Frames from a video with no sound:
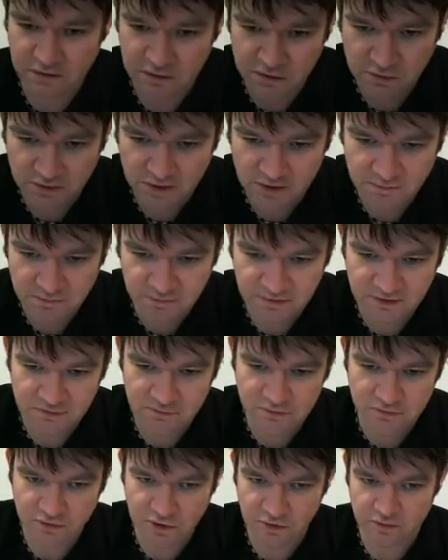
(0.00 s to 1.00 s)
UK players
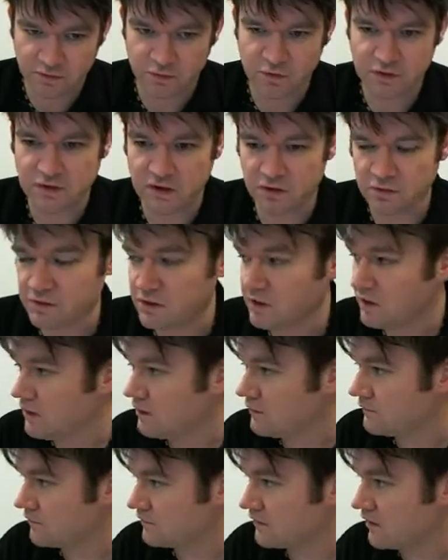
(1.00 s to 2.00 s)
will know that we're known
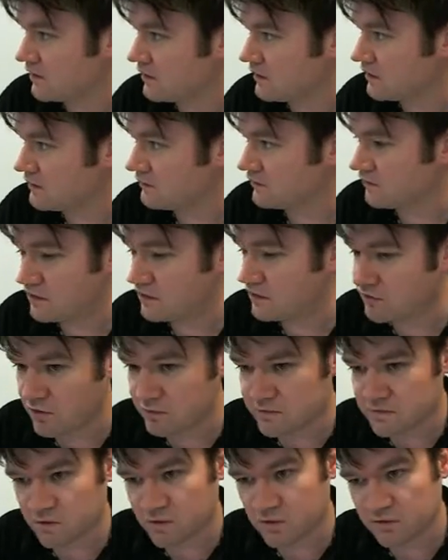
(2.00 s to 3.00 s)
for taking a zero
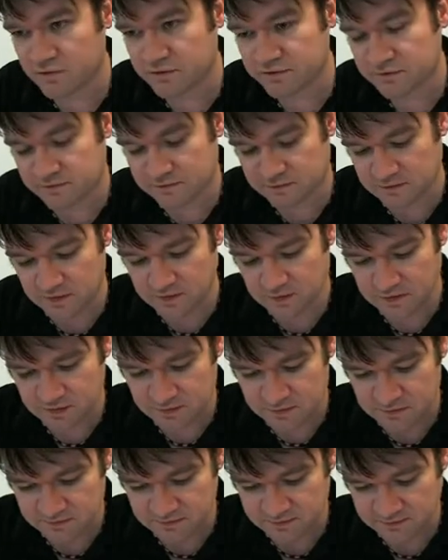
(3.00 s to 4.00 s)
tolerance
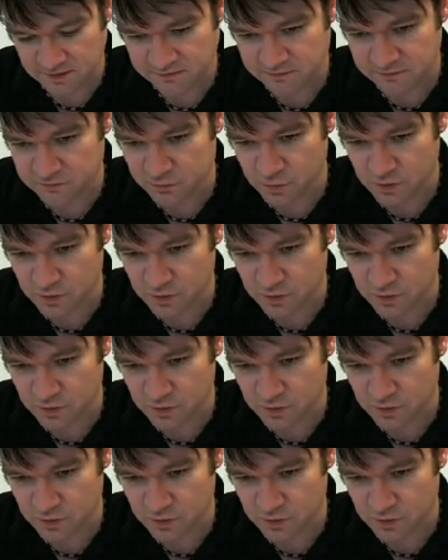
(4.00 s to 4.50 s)
stance to